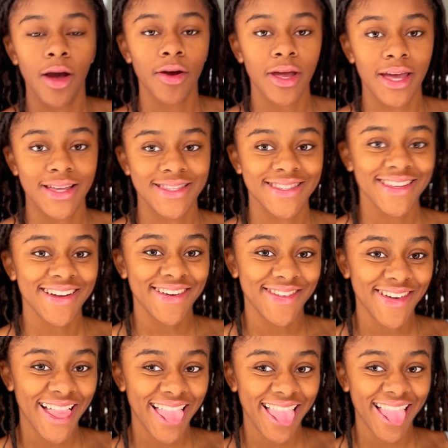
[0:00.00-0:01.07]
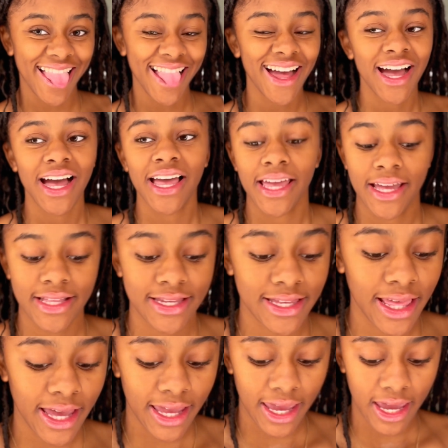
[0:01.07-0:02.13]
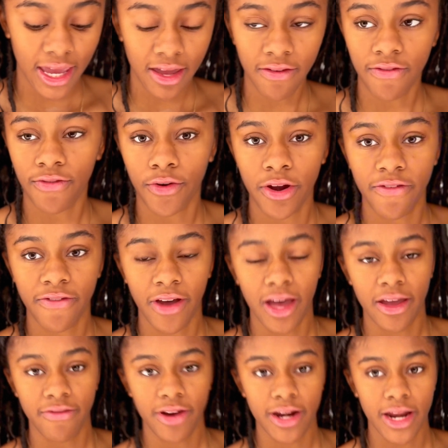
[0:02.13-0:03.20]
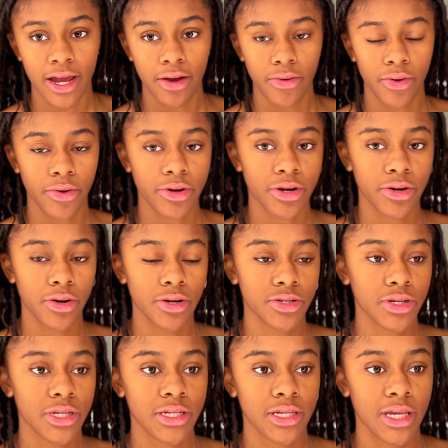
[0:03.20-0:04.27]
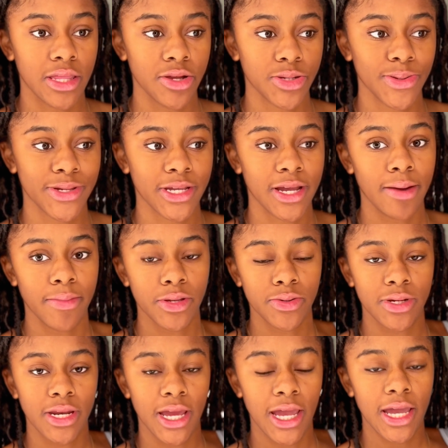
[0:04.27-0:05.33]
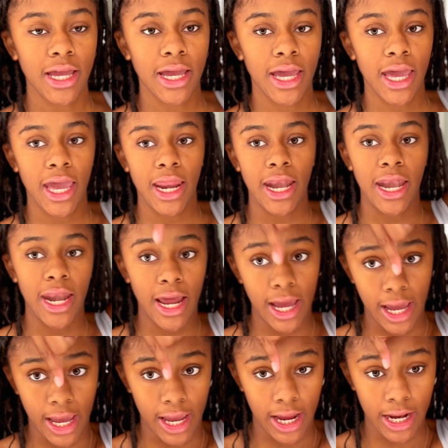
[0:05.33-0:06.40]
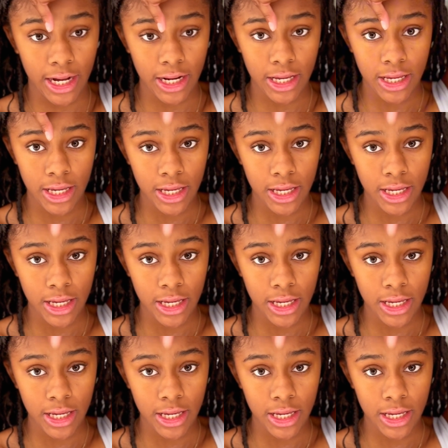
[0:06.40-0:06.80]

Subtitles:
Okay, so it's like 8:45 right now. We ordered groceries and they're supposed to come between 8 and 9.